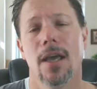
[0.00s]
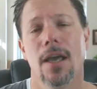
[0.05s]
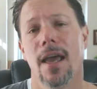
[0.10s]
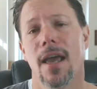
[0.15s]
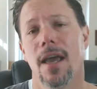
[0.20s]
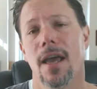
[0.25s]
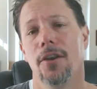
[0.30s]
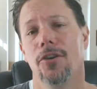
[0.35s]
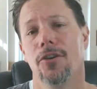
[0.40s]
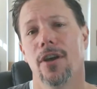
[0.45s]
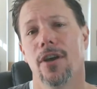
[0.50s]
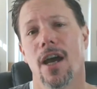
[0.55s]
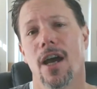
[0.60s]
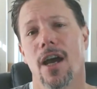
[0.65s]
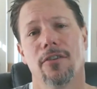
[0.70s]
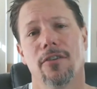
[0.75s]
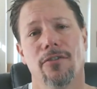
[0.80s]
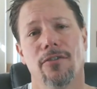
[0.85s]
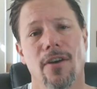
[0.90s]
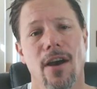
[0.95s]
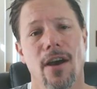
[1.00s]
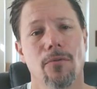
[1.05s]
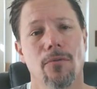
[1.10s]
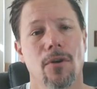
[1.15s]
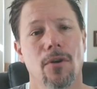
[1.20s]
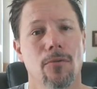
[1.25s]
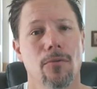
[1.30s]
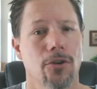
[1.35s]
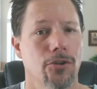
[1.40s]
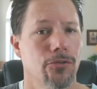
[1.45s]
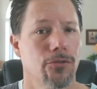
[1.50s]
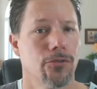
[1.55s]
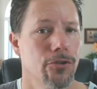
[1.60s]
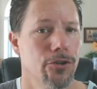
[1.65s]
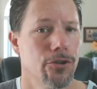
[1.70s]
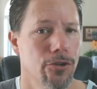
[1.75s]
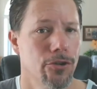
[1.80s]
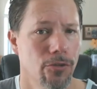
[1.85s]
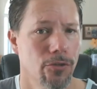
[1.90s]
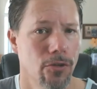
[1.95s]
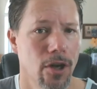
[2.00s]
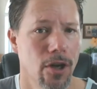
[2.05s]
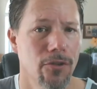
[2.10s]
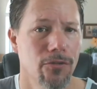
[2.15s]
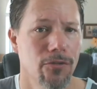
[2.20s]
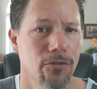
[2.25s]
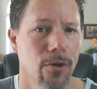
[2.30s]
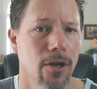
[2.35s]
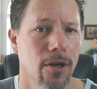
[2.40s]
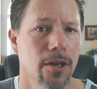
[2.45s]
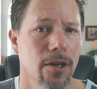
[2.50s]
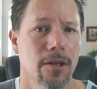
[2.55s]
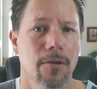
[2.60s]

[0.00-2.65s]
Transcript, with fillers: and you have to find what works for your loved one.